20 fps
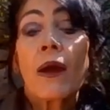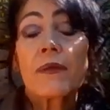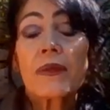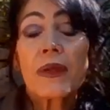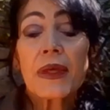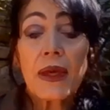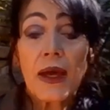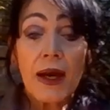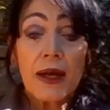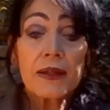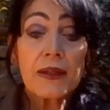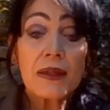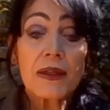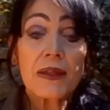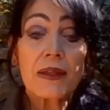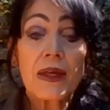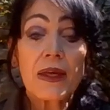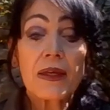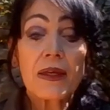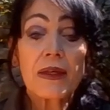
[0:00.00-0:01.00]
The other
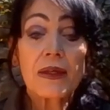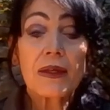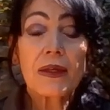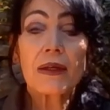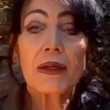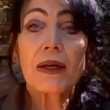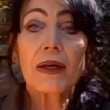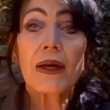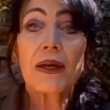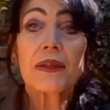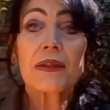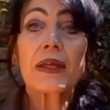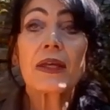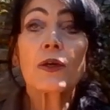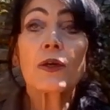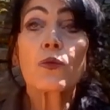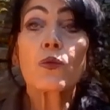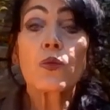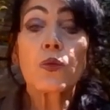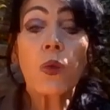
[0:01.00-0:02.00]
thing, I
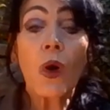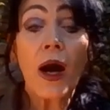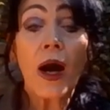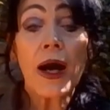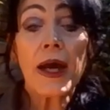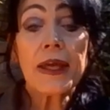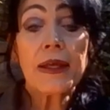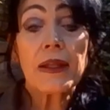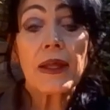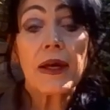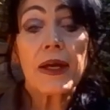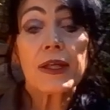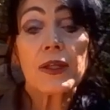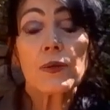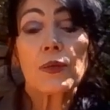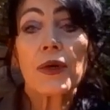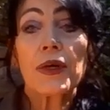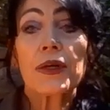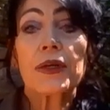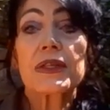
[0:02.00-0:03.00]
think, why
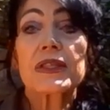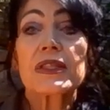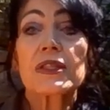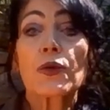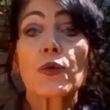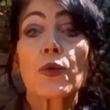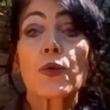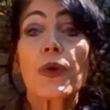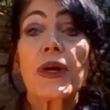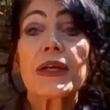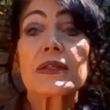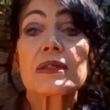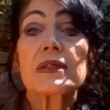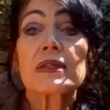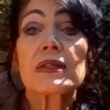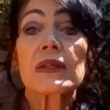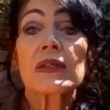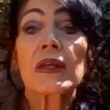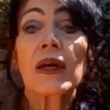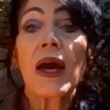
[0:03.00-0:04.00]
lightworkers
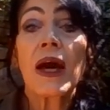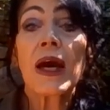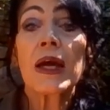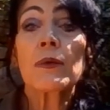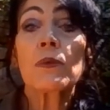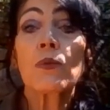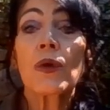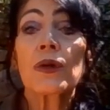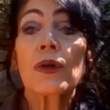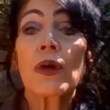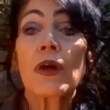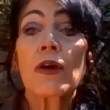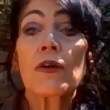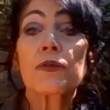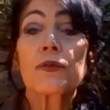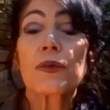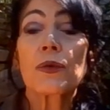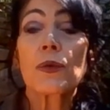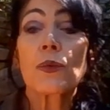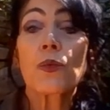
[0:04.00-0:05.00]
quit, and I'm one
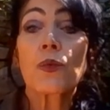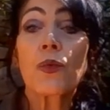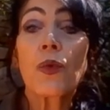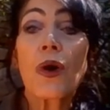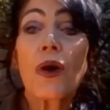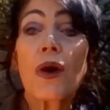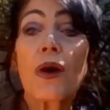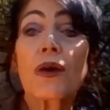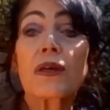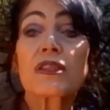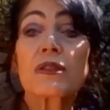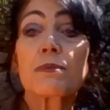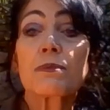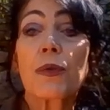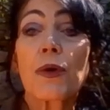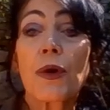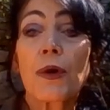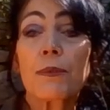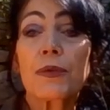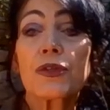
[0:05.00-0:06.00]
of the worst
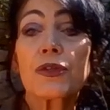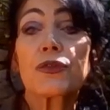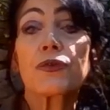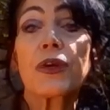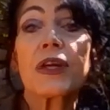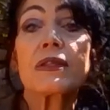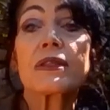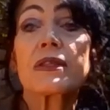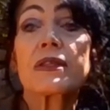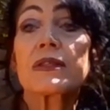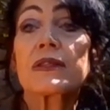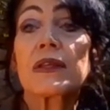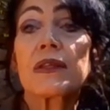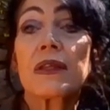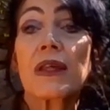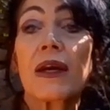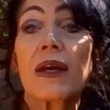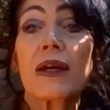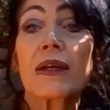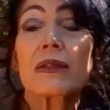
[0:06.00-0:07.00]
perpetrators
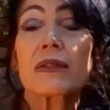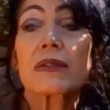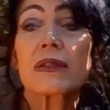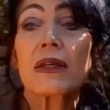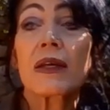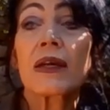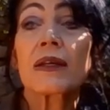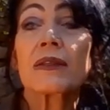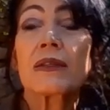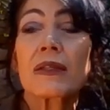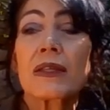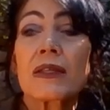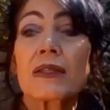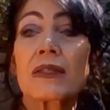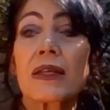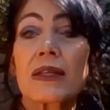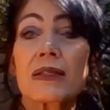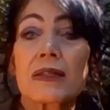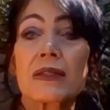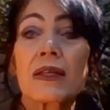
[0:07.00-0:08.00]
in that, and this
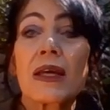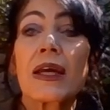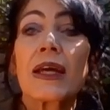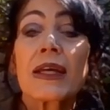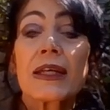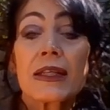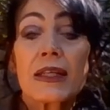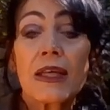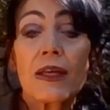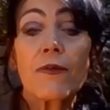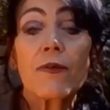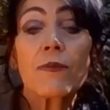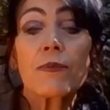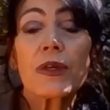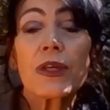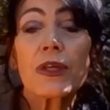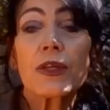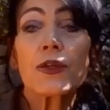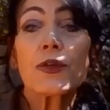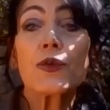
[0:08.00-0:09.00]
has given
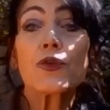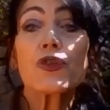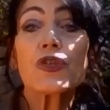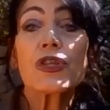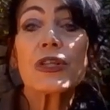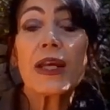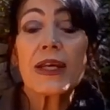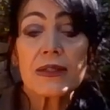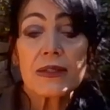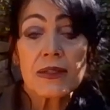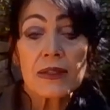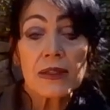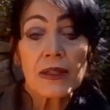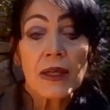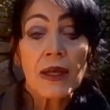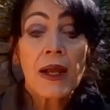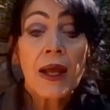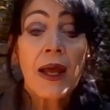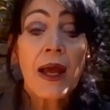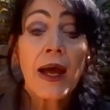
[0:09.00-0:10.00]
me a huge lesson.
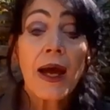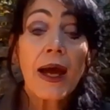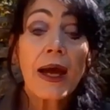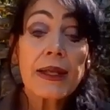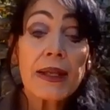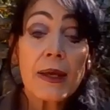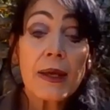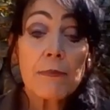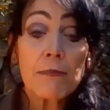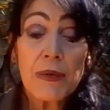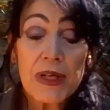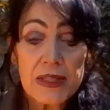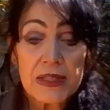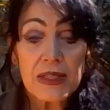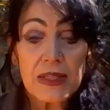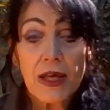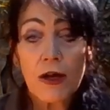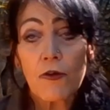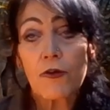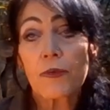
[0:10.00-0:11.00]
I let
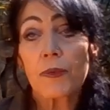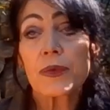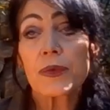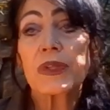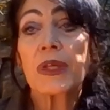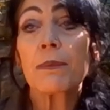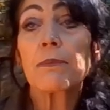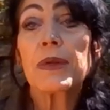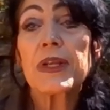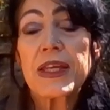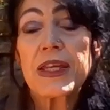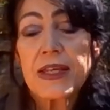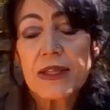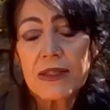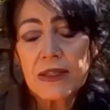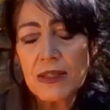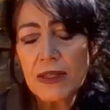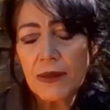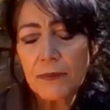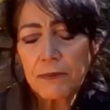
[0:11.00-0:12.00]
myself be
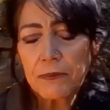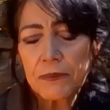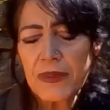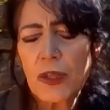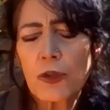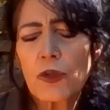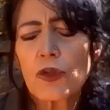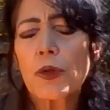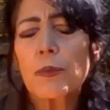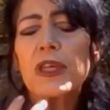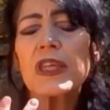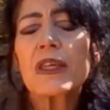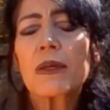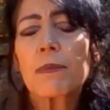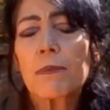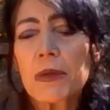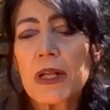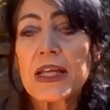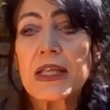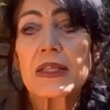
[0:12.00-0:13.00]

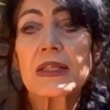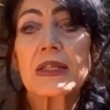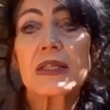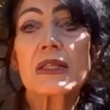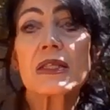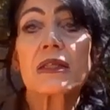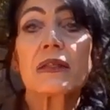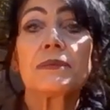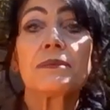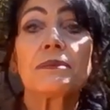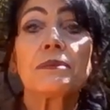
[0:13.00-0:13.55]
depleted,